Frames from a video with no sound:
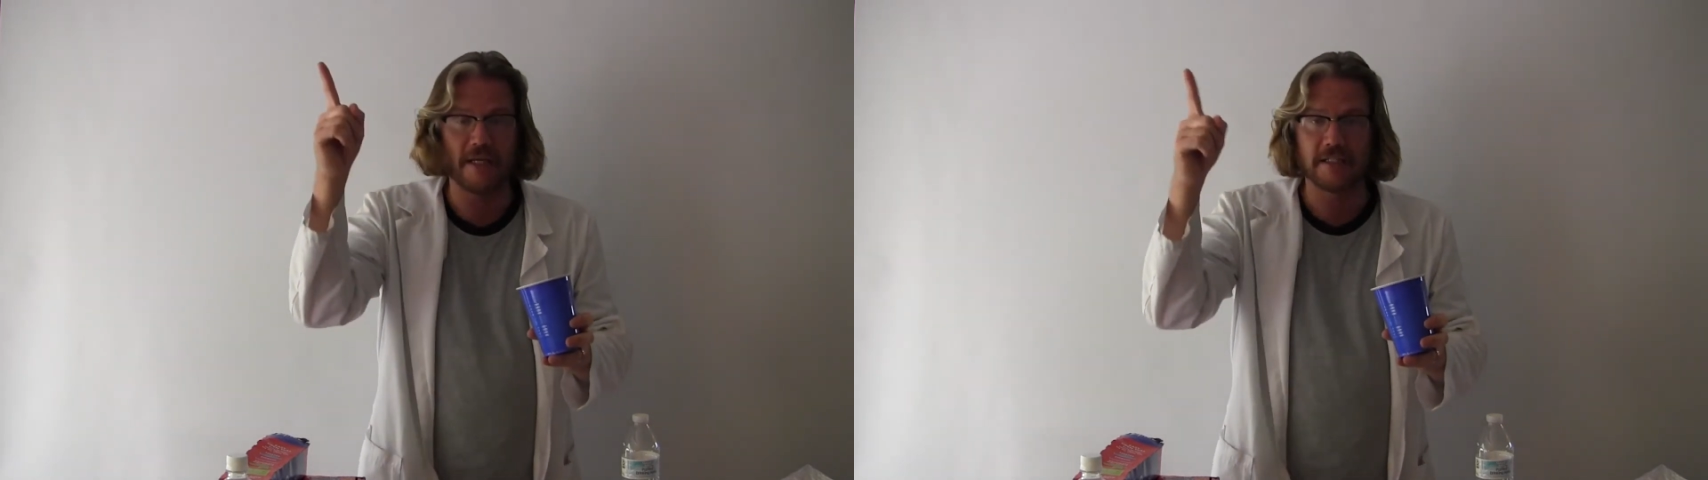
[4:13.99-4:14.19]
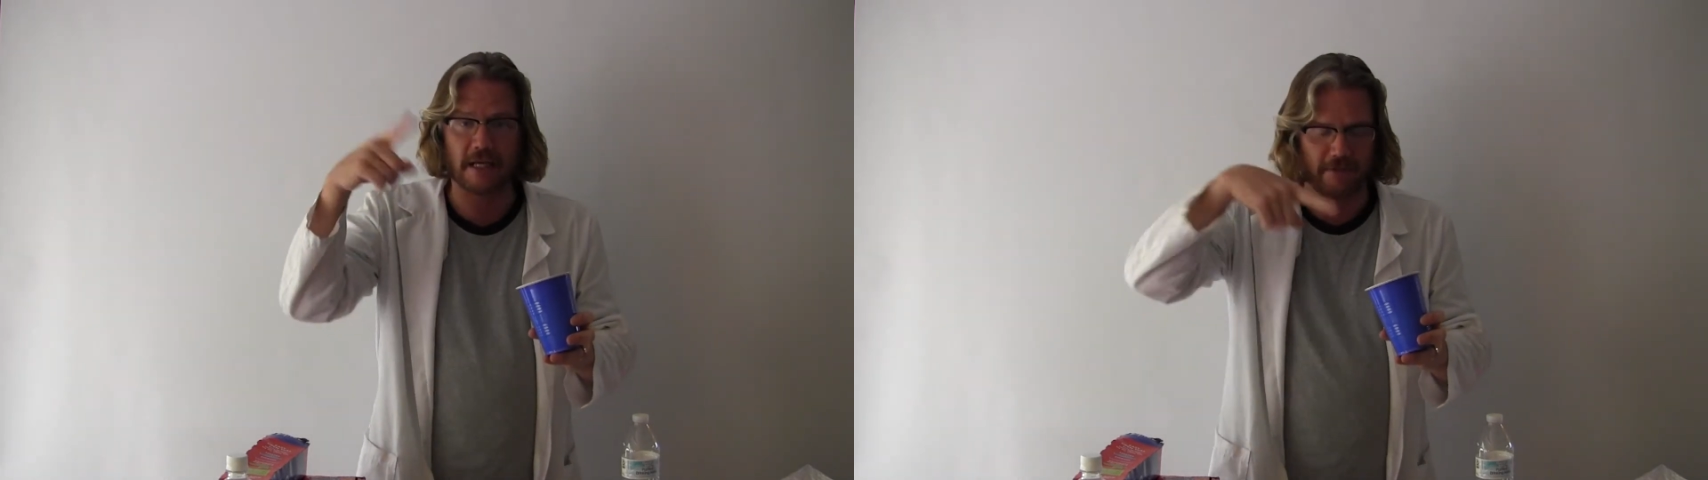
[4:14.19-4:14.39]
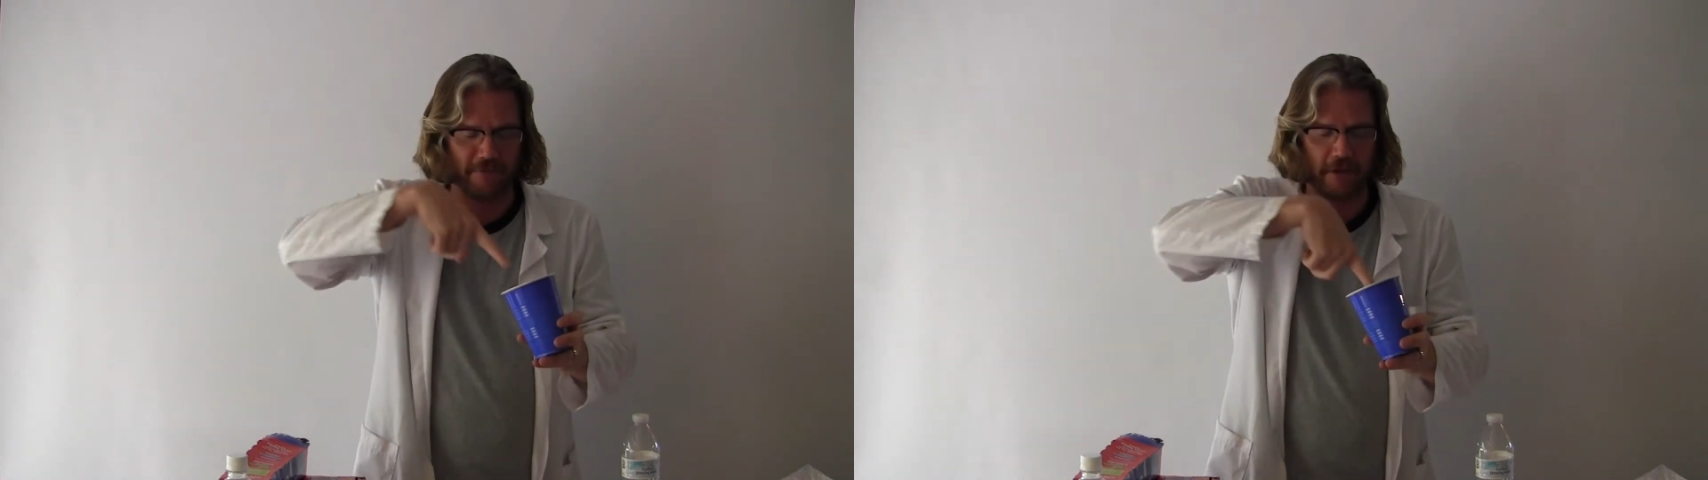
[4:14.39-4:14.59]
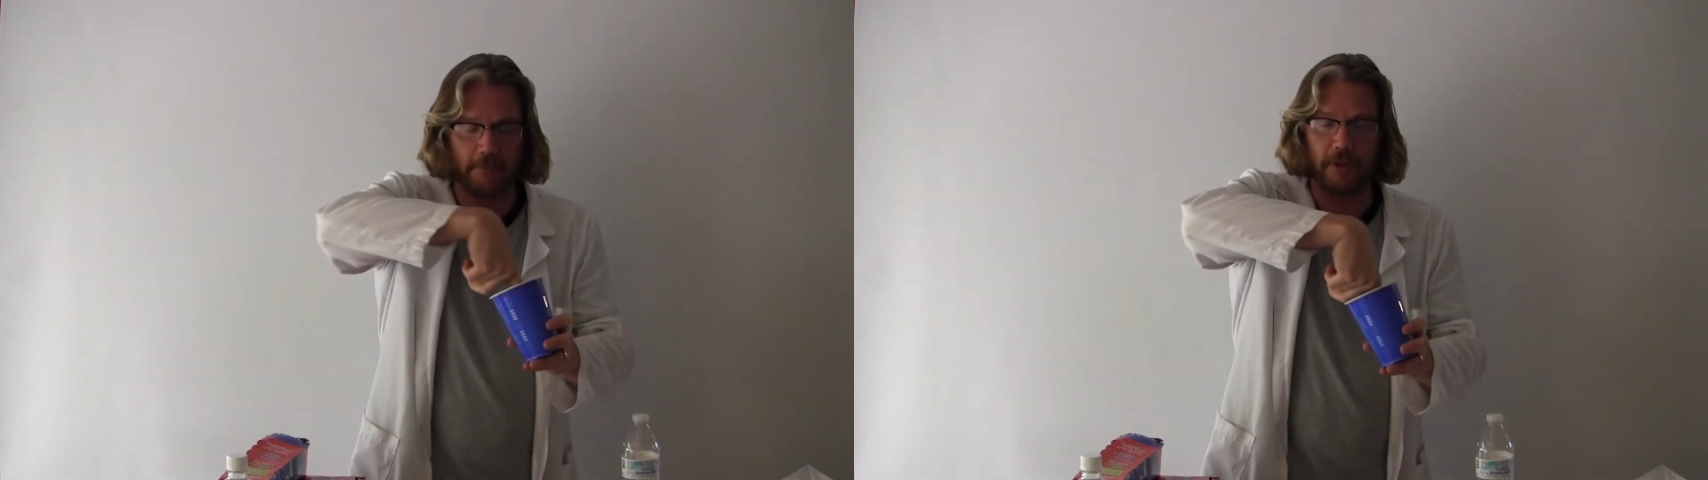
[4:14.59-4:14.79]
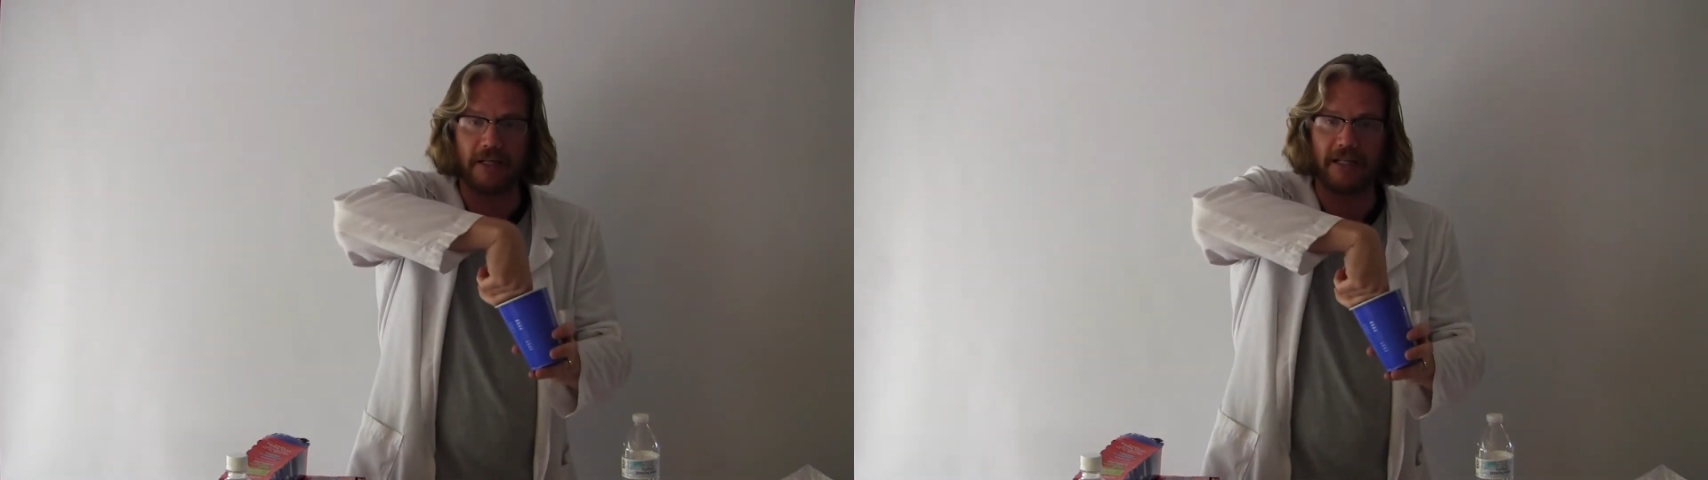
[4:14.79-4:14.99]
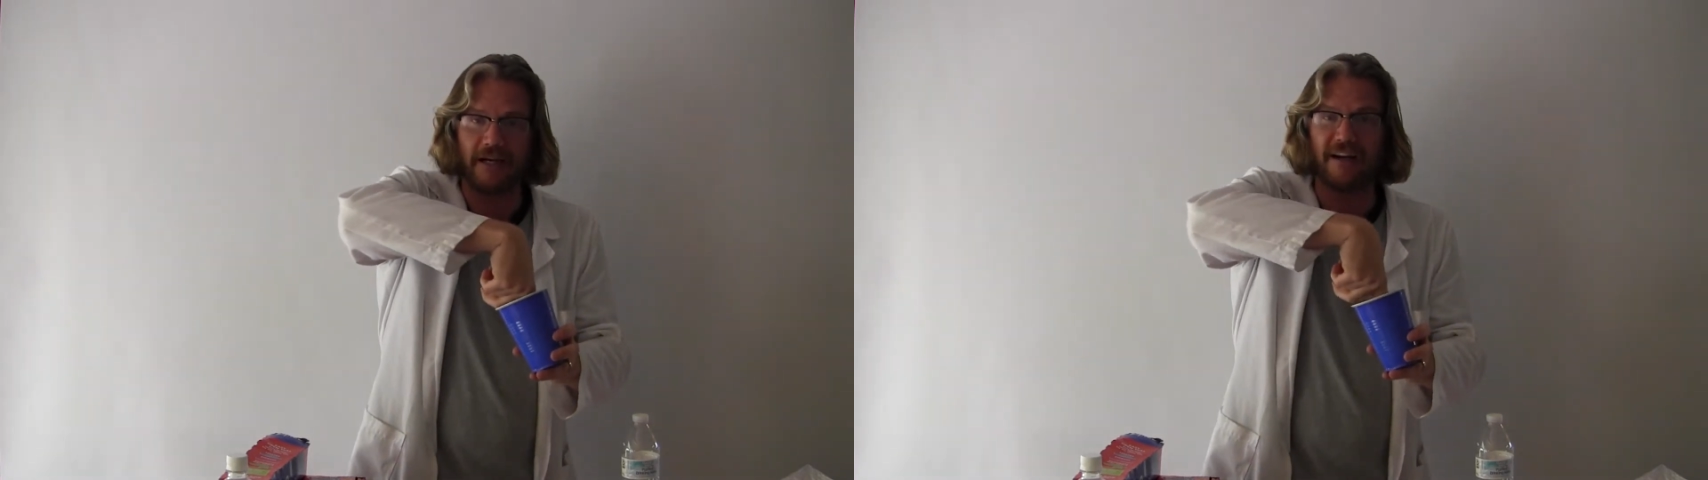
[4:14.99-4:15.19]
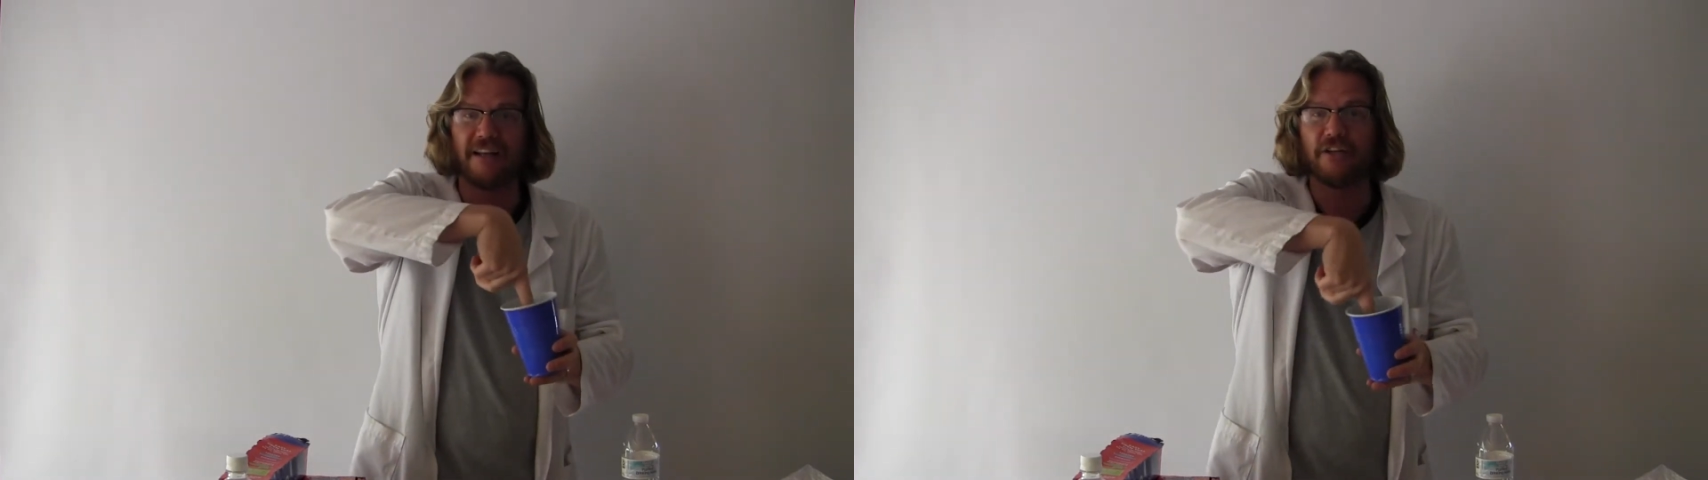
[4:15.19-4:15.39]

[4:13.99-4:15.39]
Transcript: Take your finger, put it in there.